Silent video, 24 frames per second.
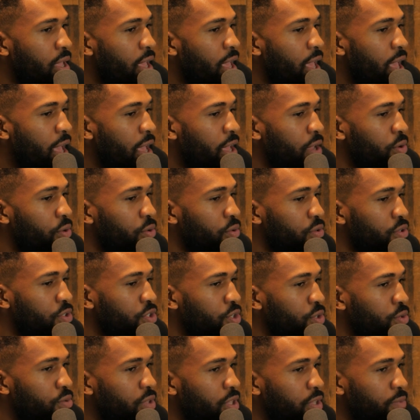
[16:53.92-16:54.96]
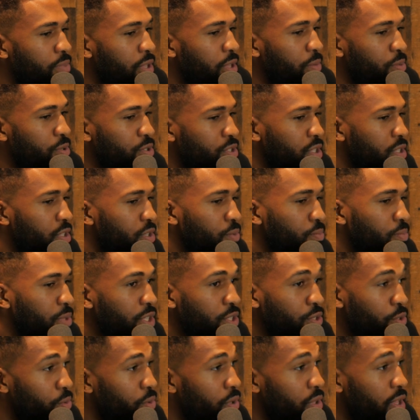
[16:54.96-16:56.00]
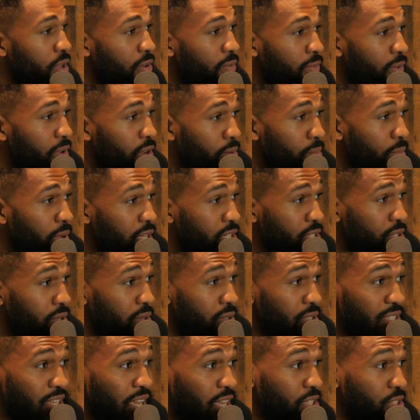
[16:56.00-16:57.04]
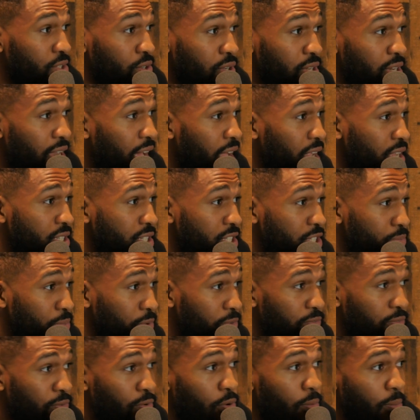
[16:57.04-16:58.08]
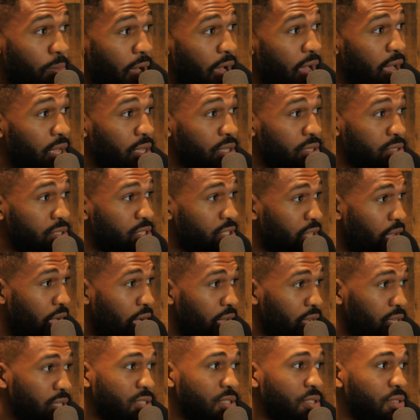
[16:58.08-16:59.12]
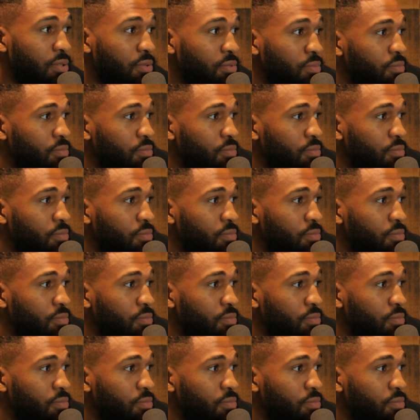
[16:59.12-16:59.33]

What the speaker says: And do you think people should be doing their fundamental and technical analysis before buying stocks?